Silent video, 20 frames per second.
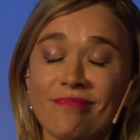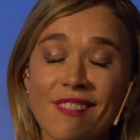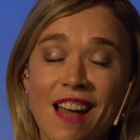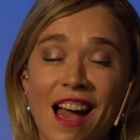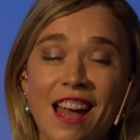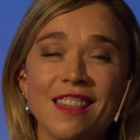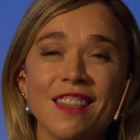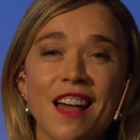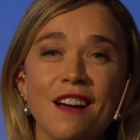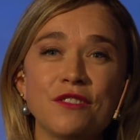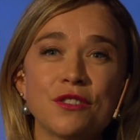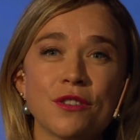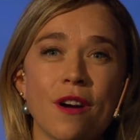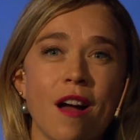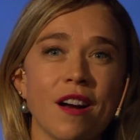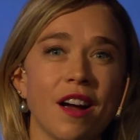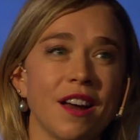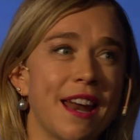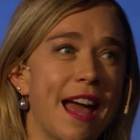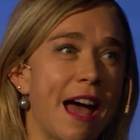I love
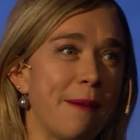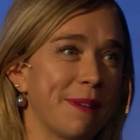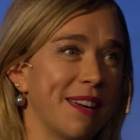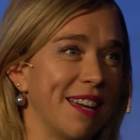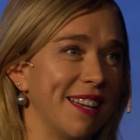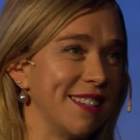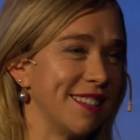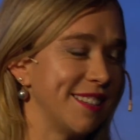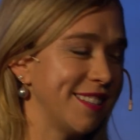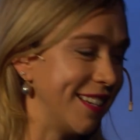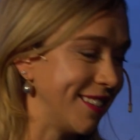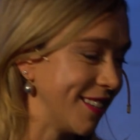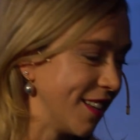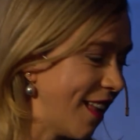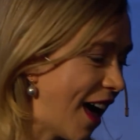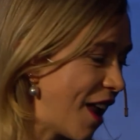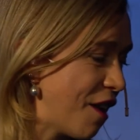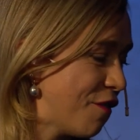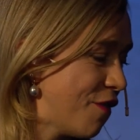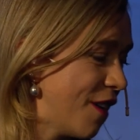drawing on napkins. It's a
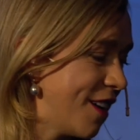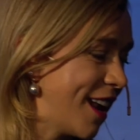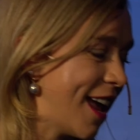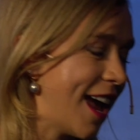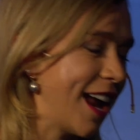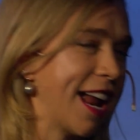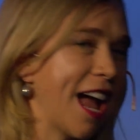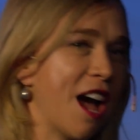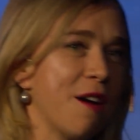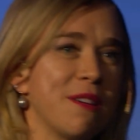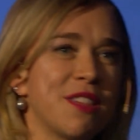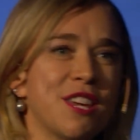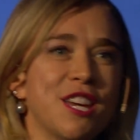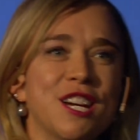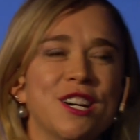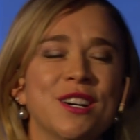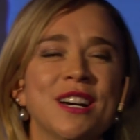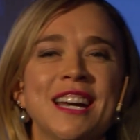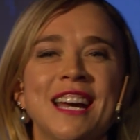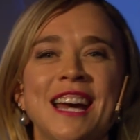lot of fun to hang out with
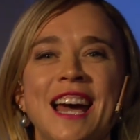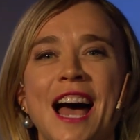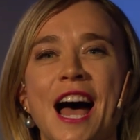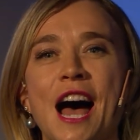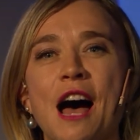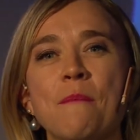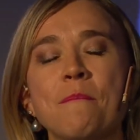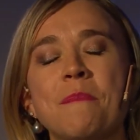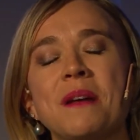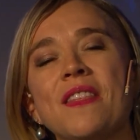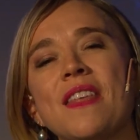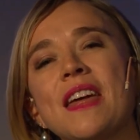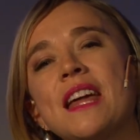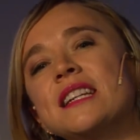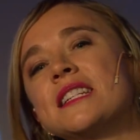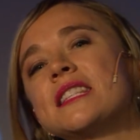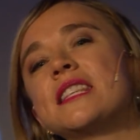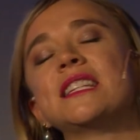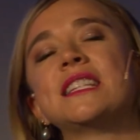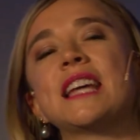you. But at the
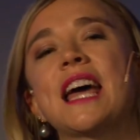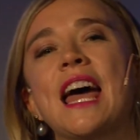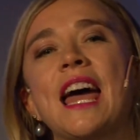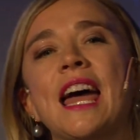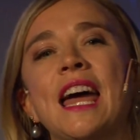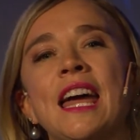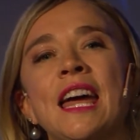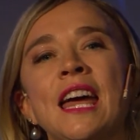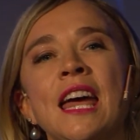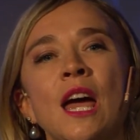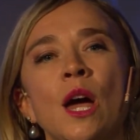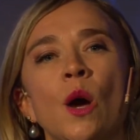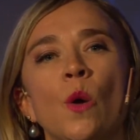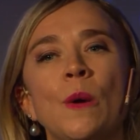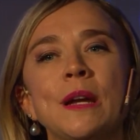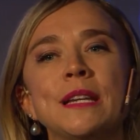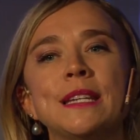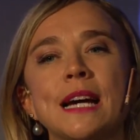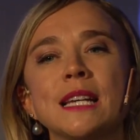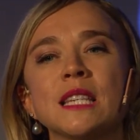end of the day,
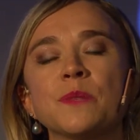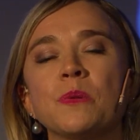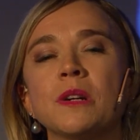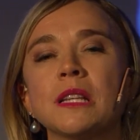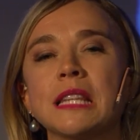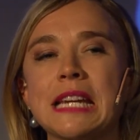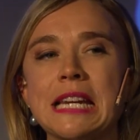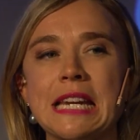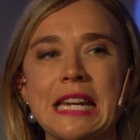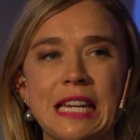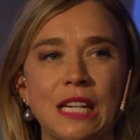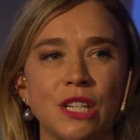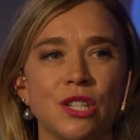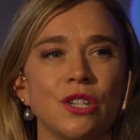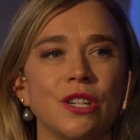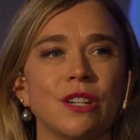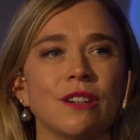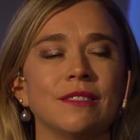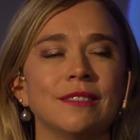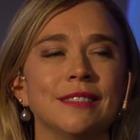we desperately need
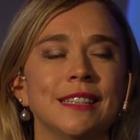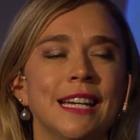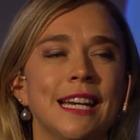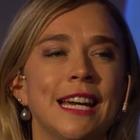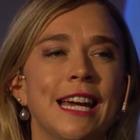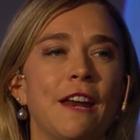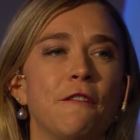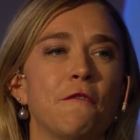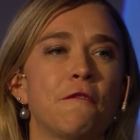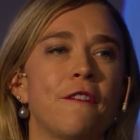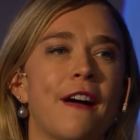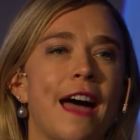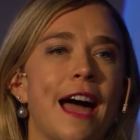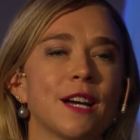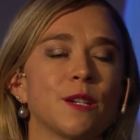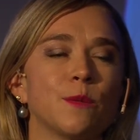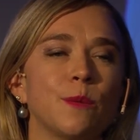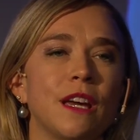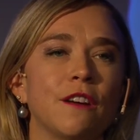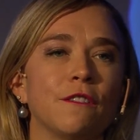you. In
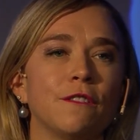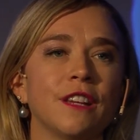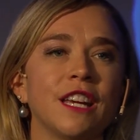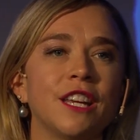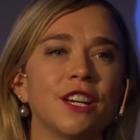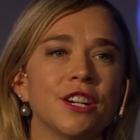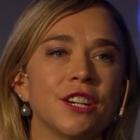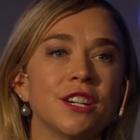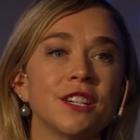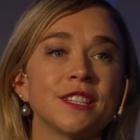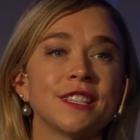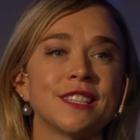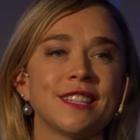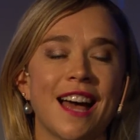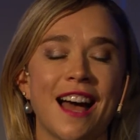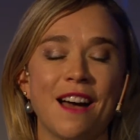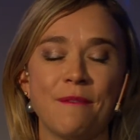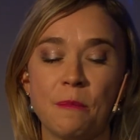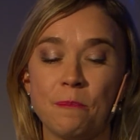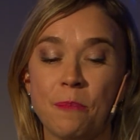fact, we have leaders
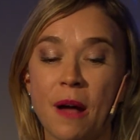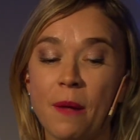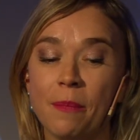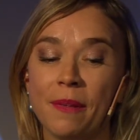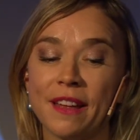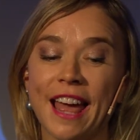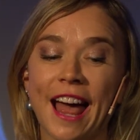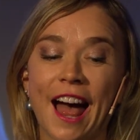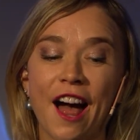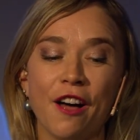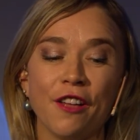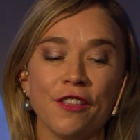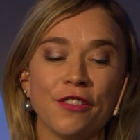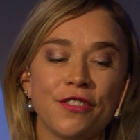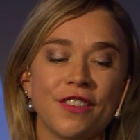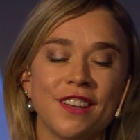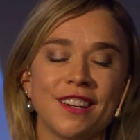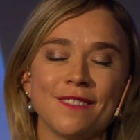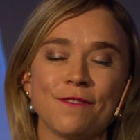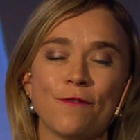in public health
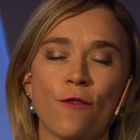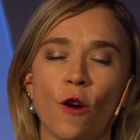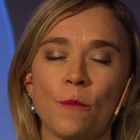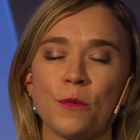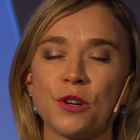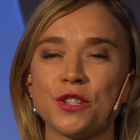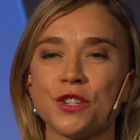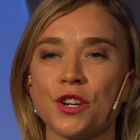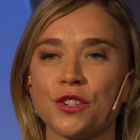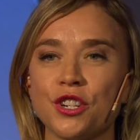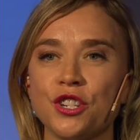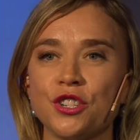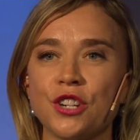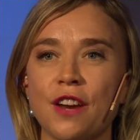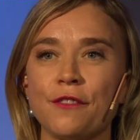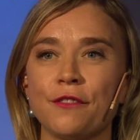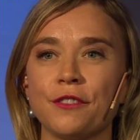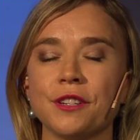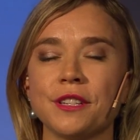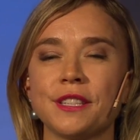and former Surgeon
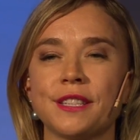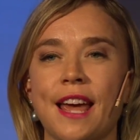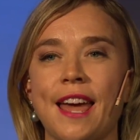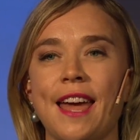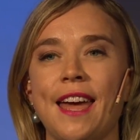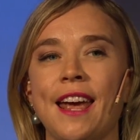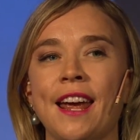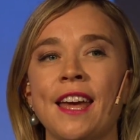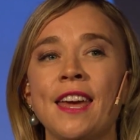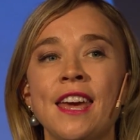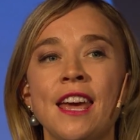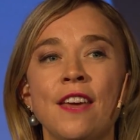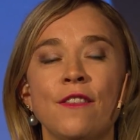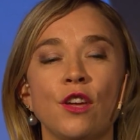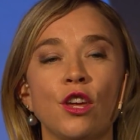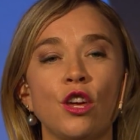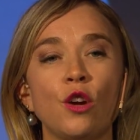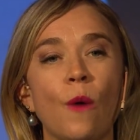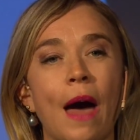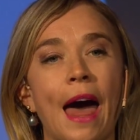Generals saying
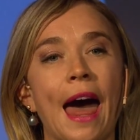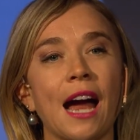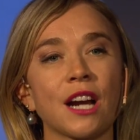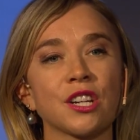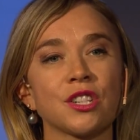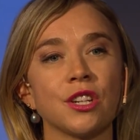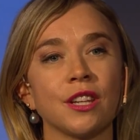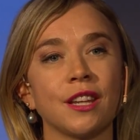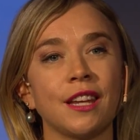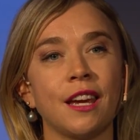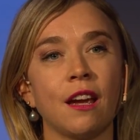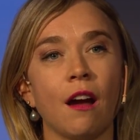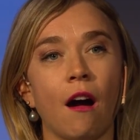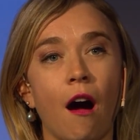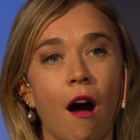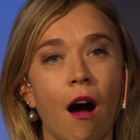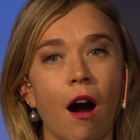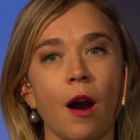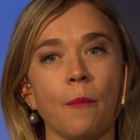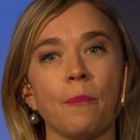that you actually
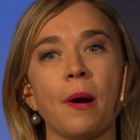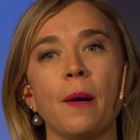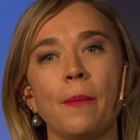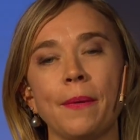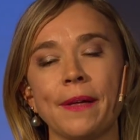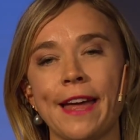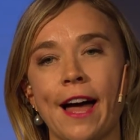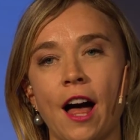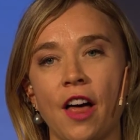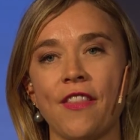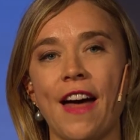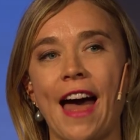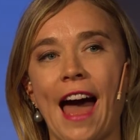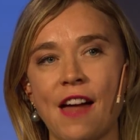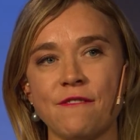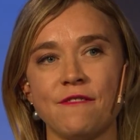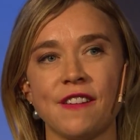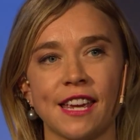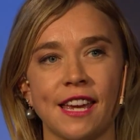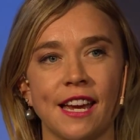are public health
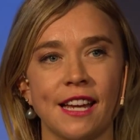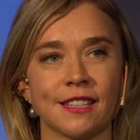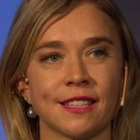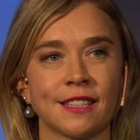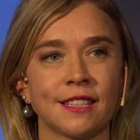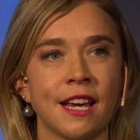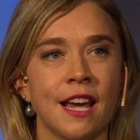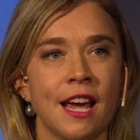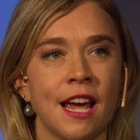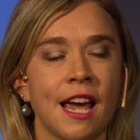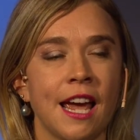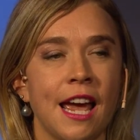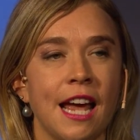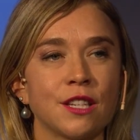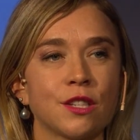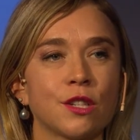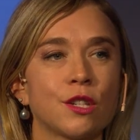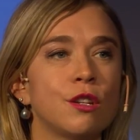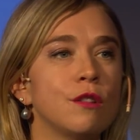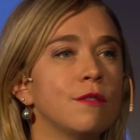advocates.
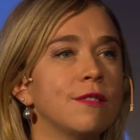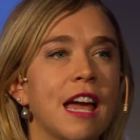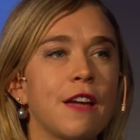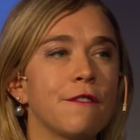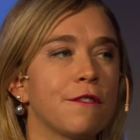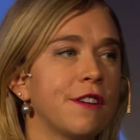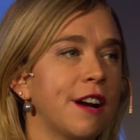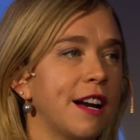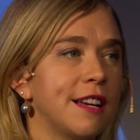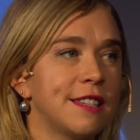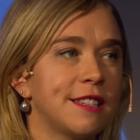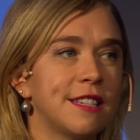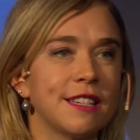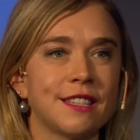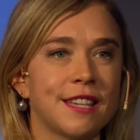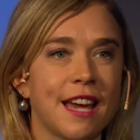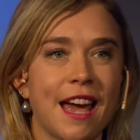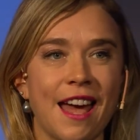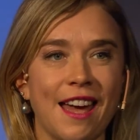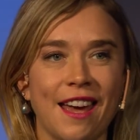It's too late for us to
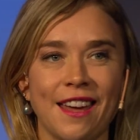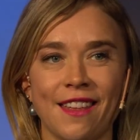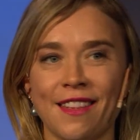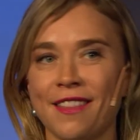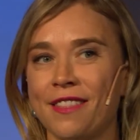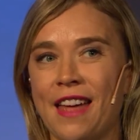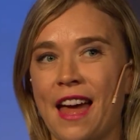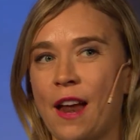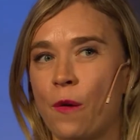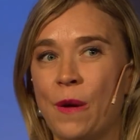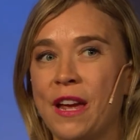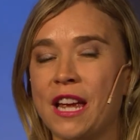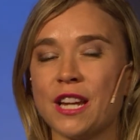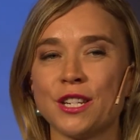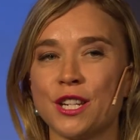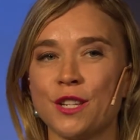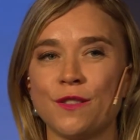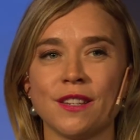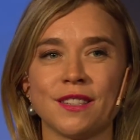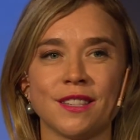say that we can
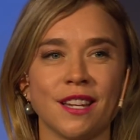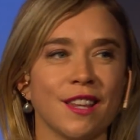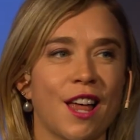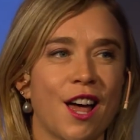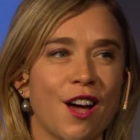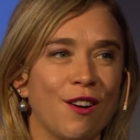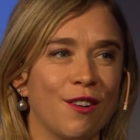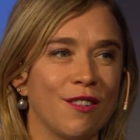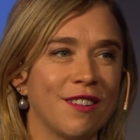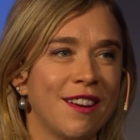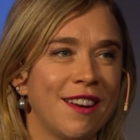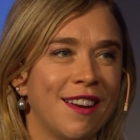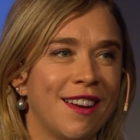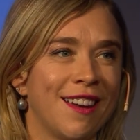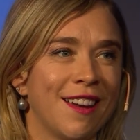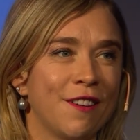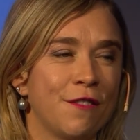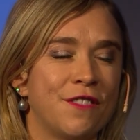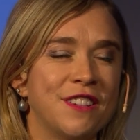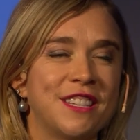do this alone.
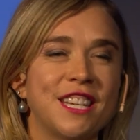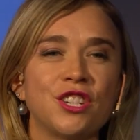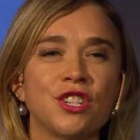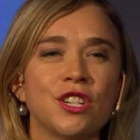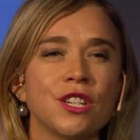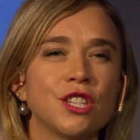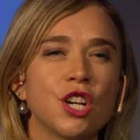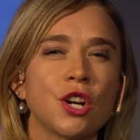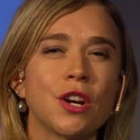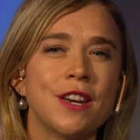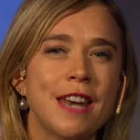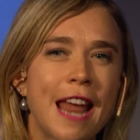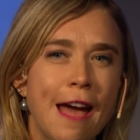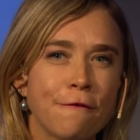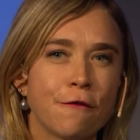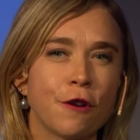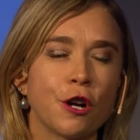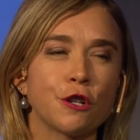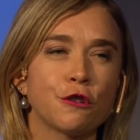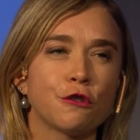Physicians are
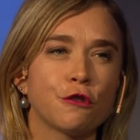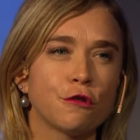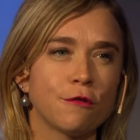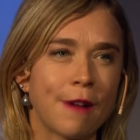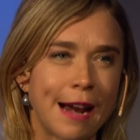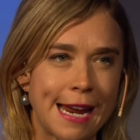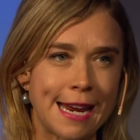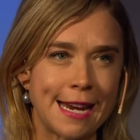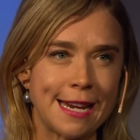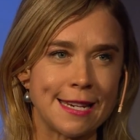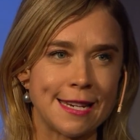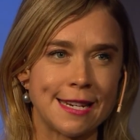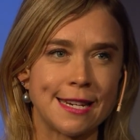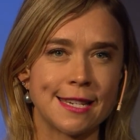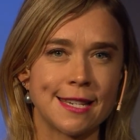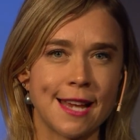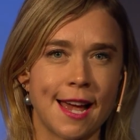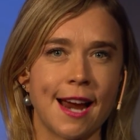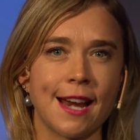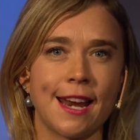never trained to
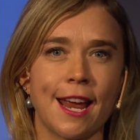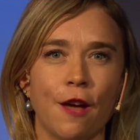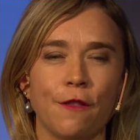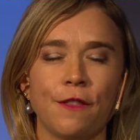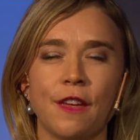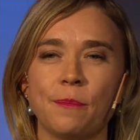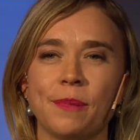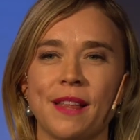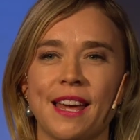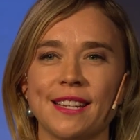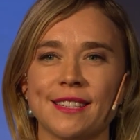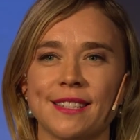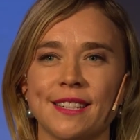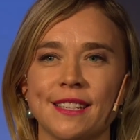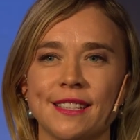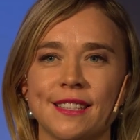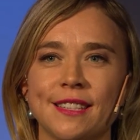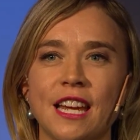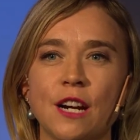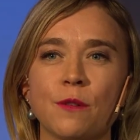design healthy
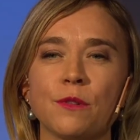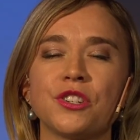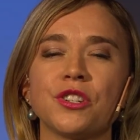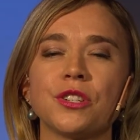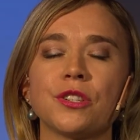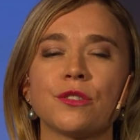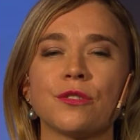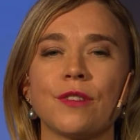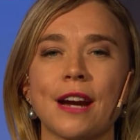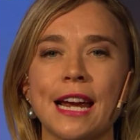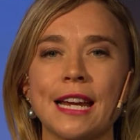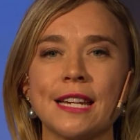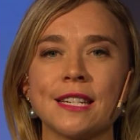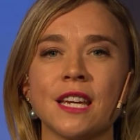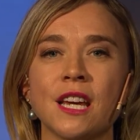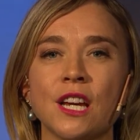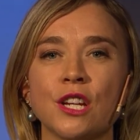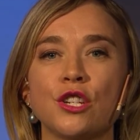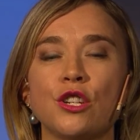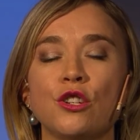places. They were just trained
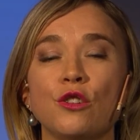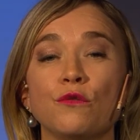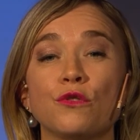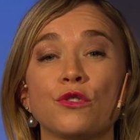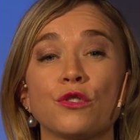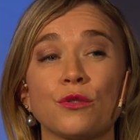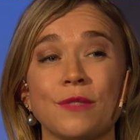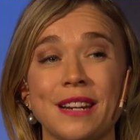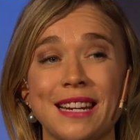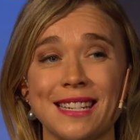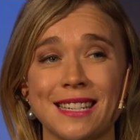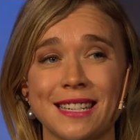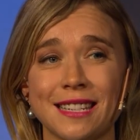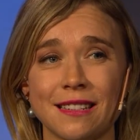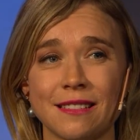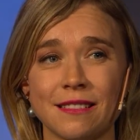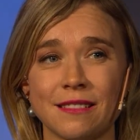to treat.